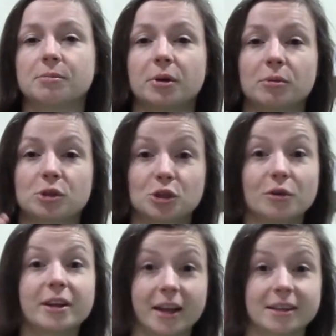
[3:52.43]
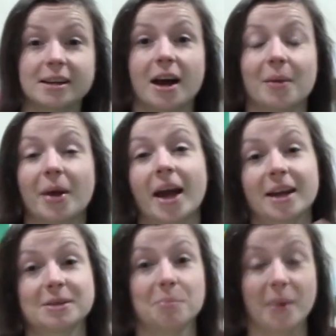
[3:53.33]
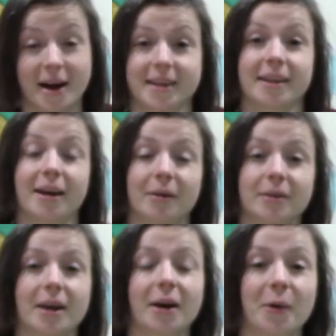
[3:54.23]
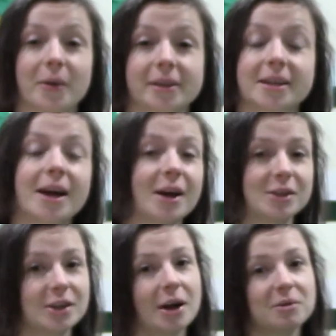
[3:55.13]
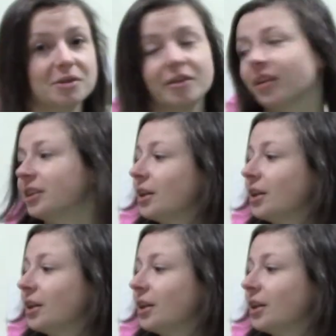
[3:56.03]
but it was during that time that I had to bind that quilt, so that was fun.